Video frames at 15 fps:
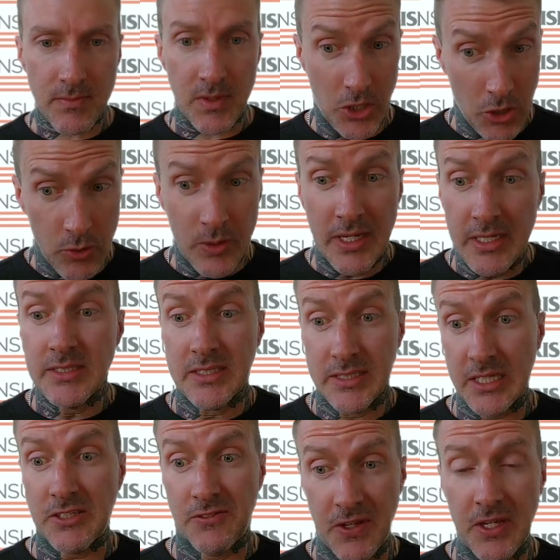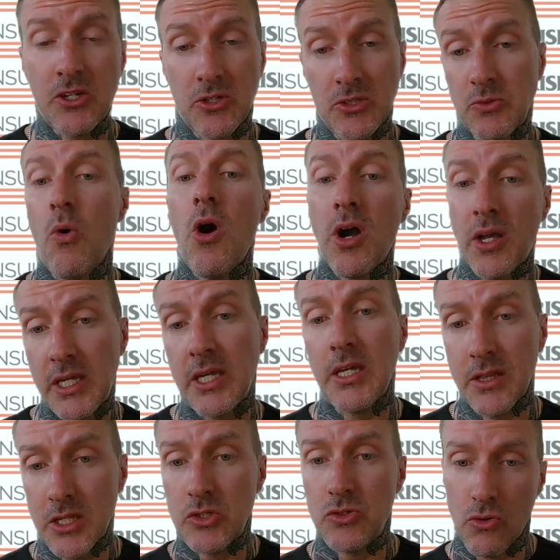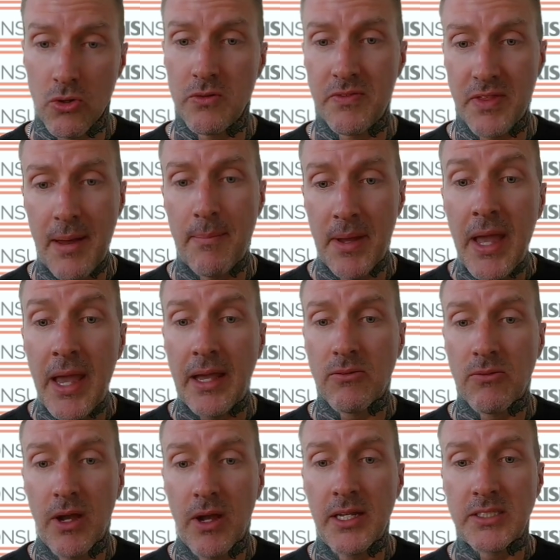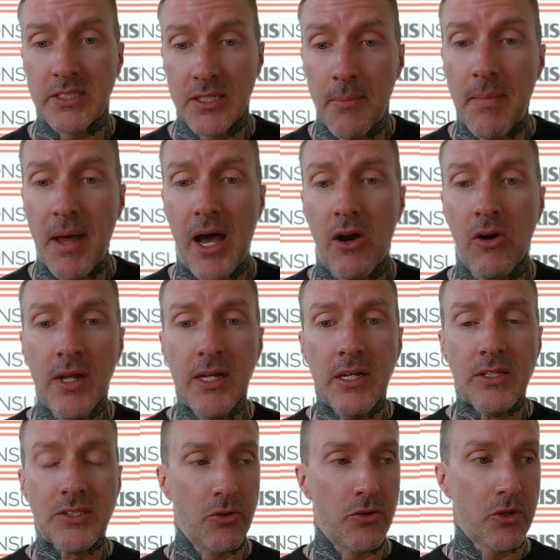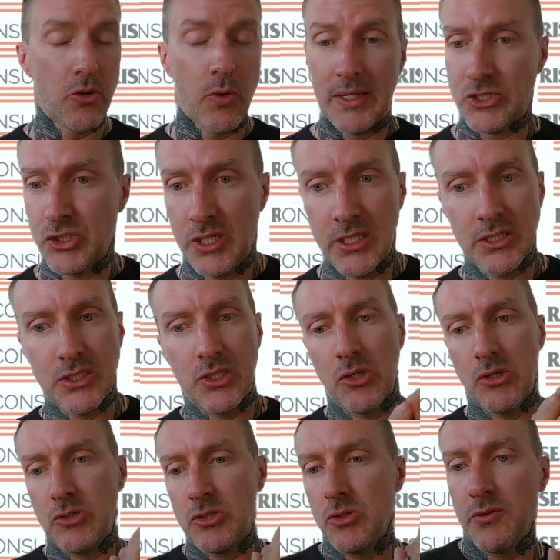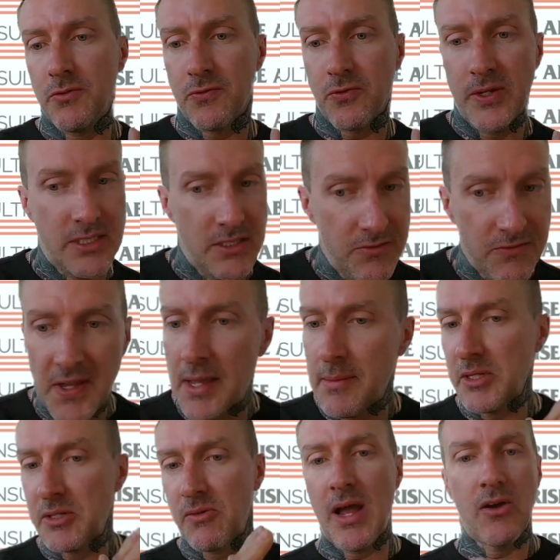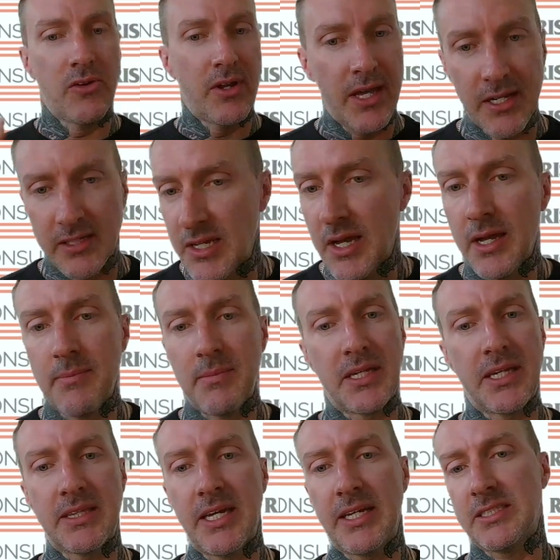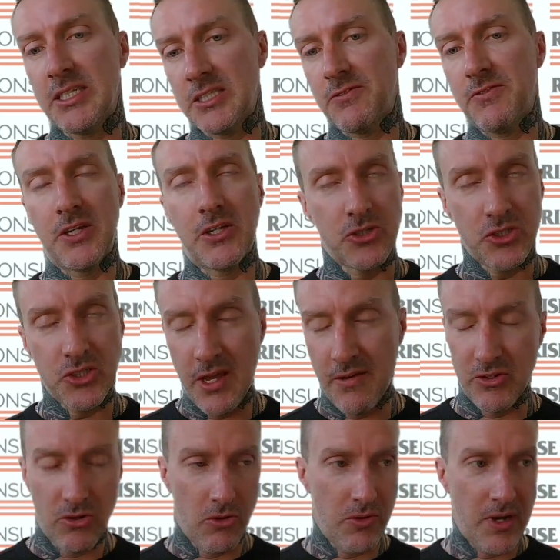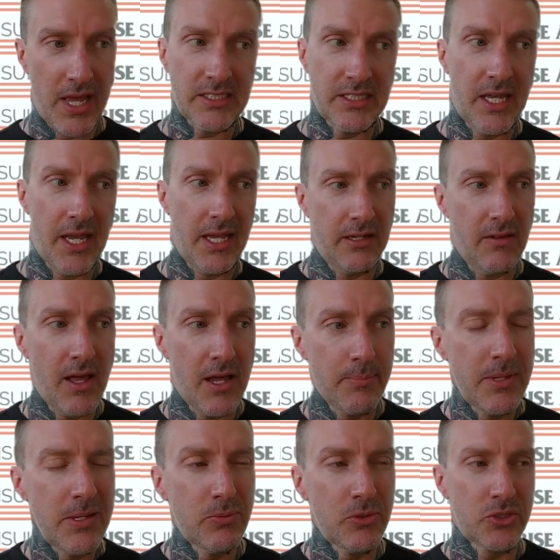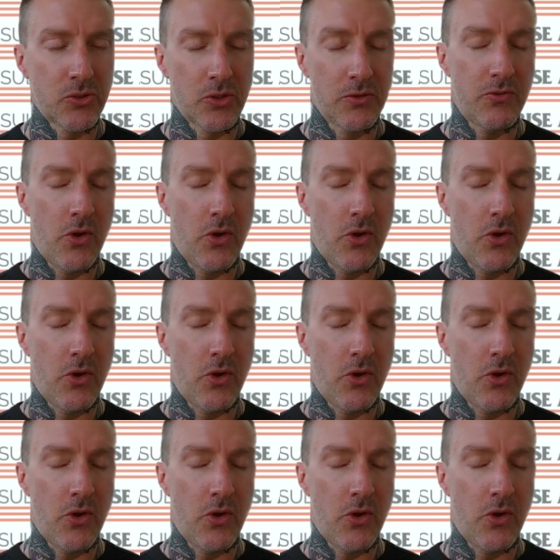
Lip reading: you need six figures walking in the door of that bank, right? Somehow. So the question is, do you go do a friends and family round ahead of time to get that six figures? Do you have your own nest egg? And a lot of people sort of